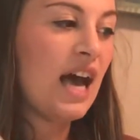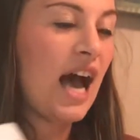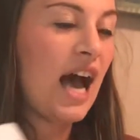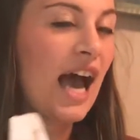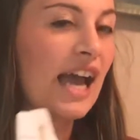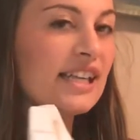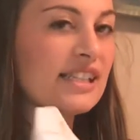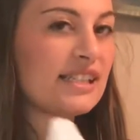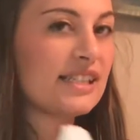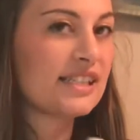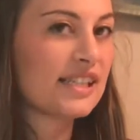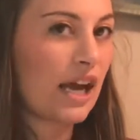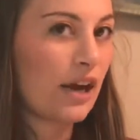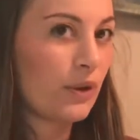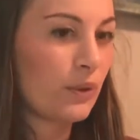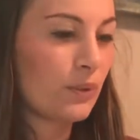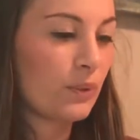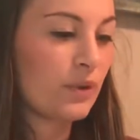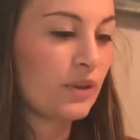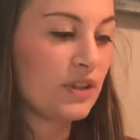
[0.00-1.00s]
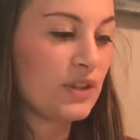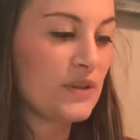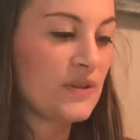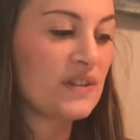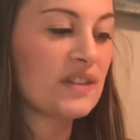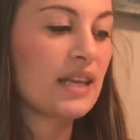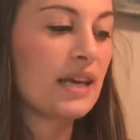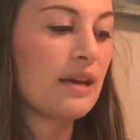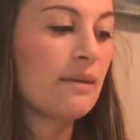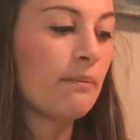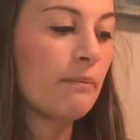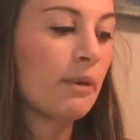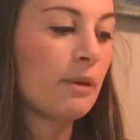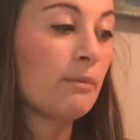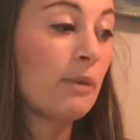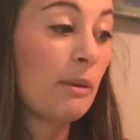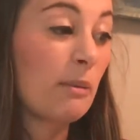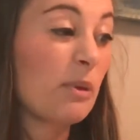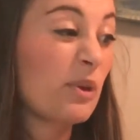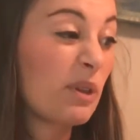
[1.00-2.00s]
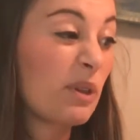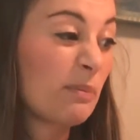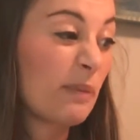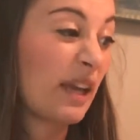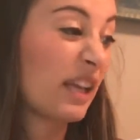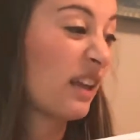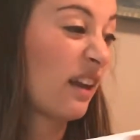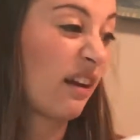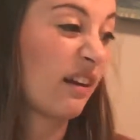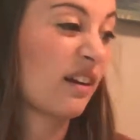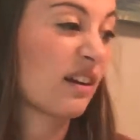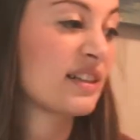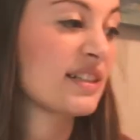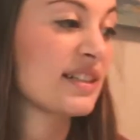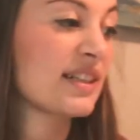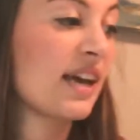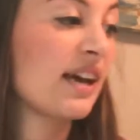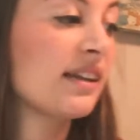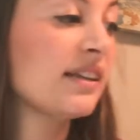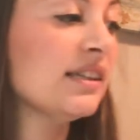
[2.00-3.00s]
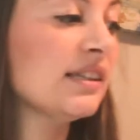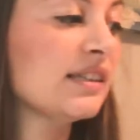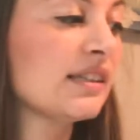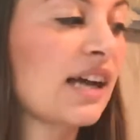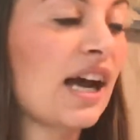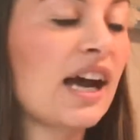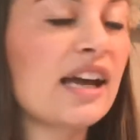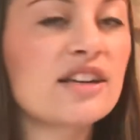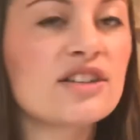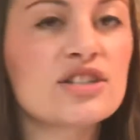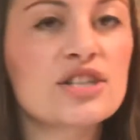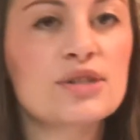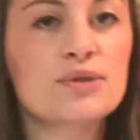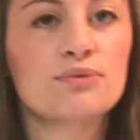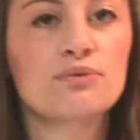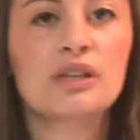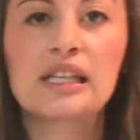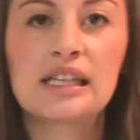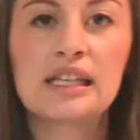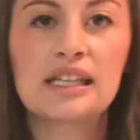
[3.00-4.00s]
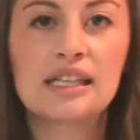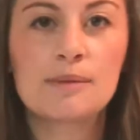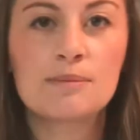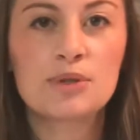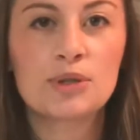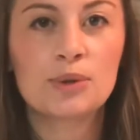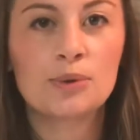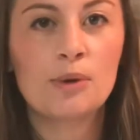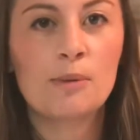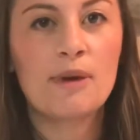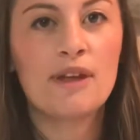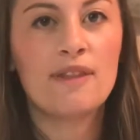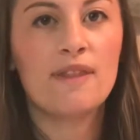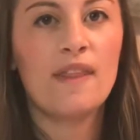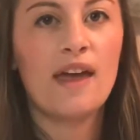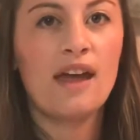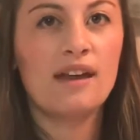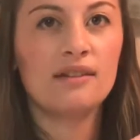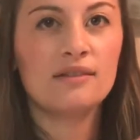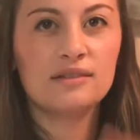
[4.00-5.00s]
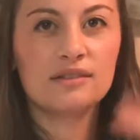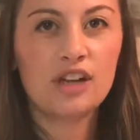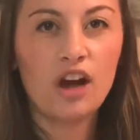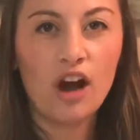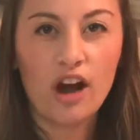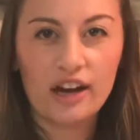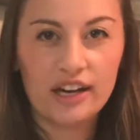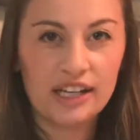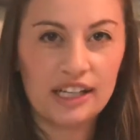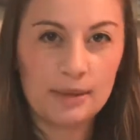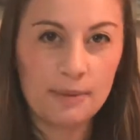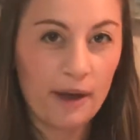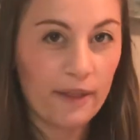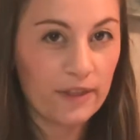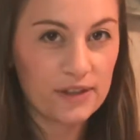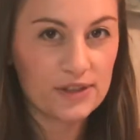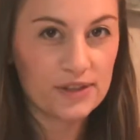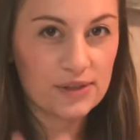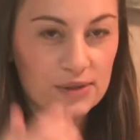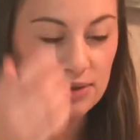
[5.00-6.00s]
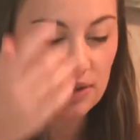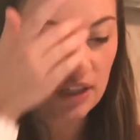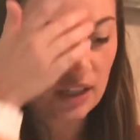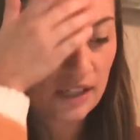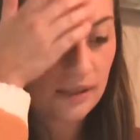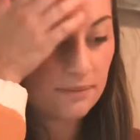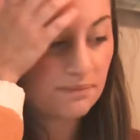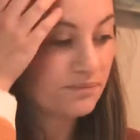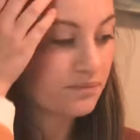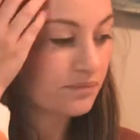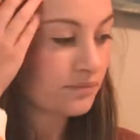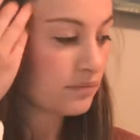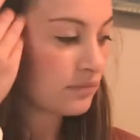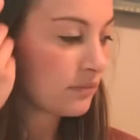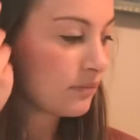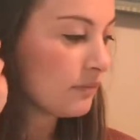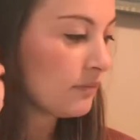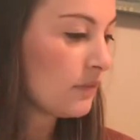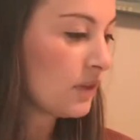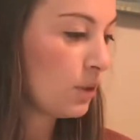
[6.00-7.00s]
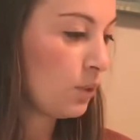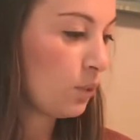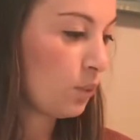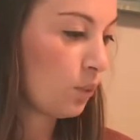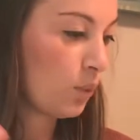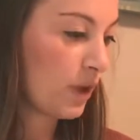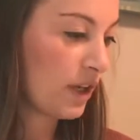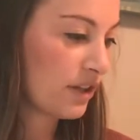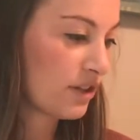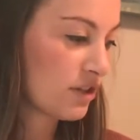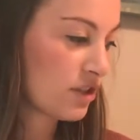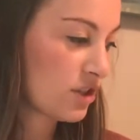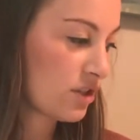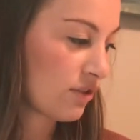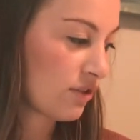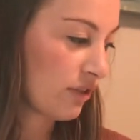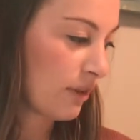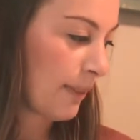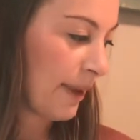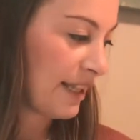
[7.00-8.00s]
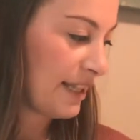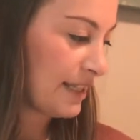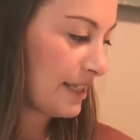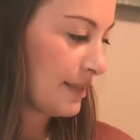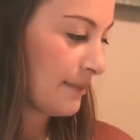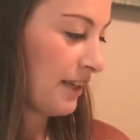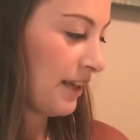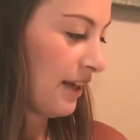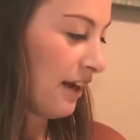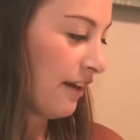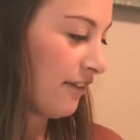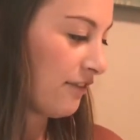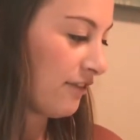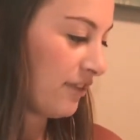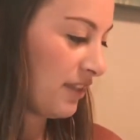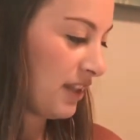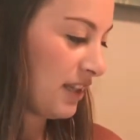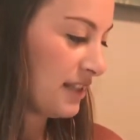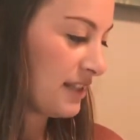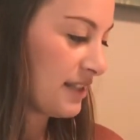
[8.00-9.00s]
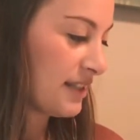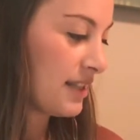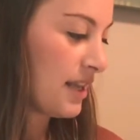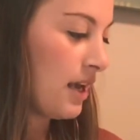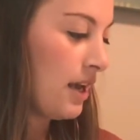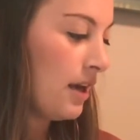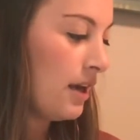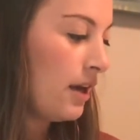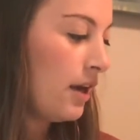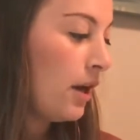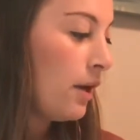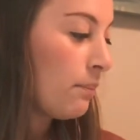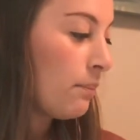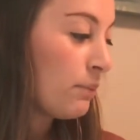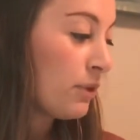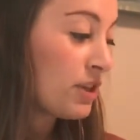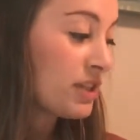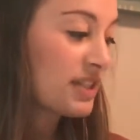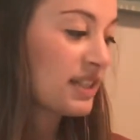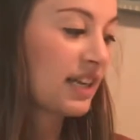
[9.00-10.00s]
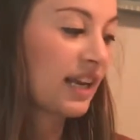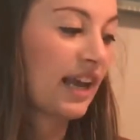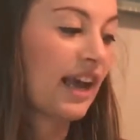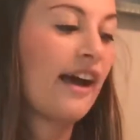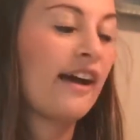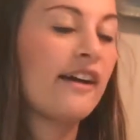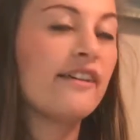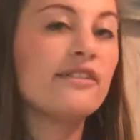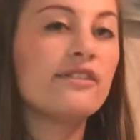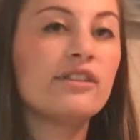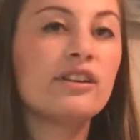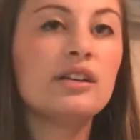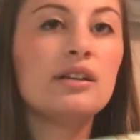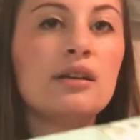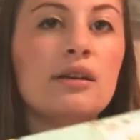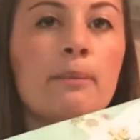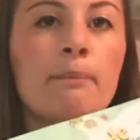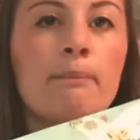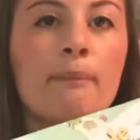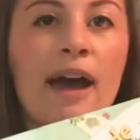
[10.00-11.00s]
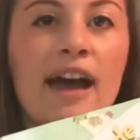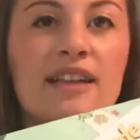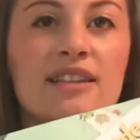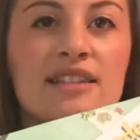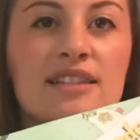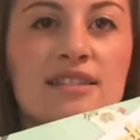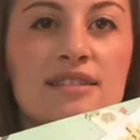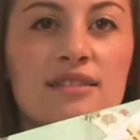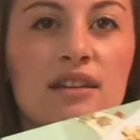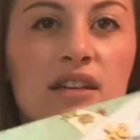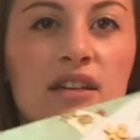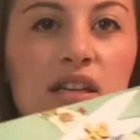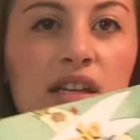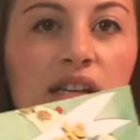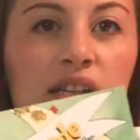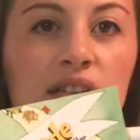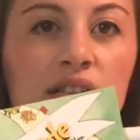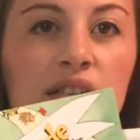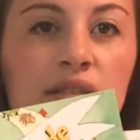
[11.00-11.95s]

I doubt we'll use them. But maybe with my younger son, kind of just reading them to him and then talking about this story, which reminds me of these books that I have, Math Start.